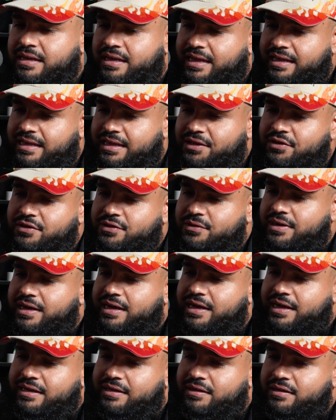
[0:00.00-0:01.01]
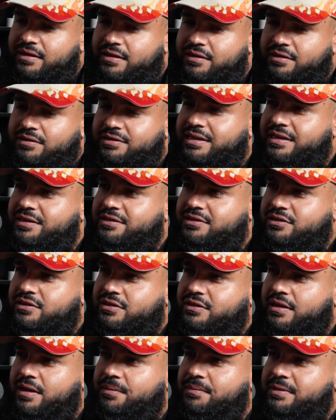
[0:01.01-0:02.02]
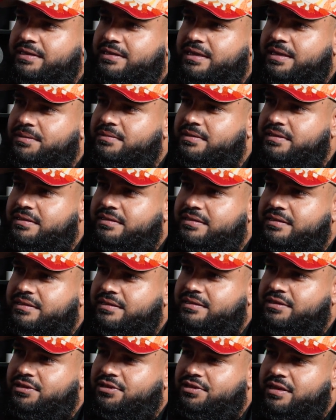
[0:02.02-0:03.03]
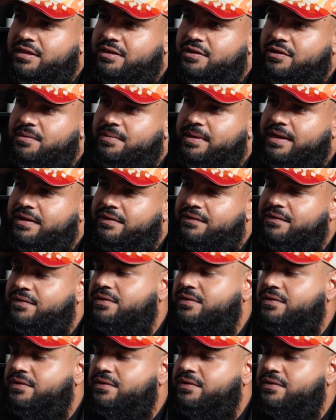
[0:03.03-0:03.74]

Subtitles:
And then you do that, like, you said, how many times does the shuttle go back and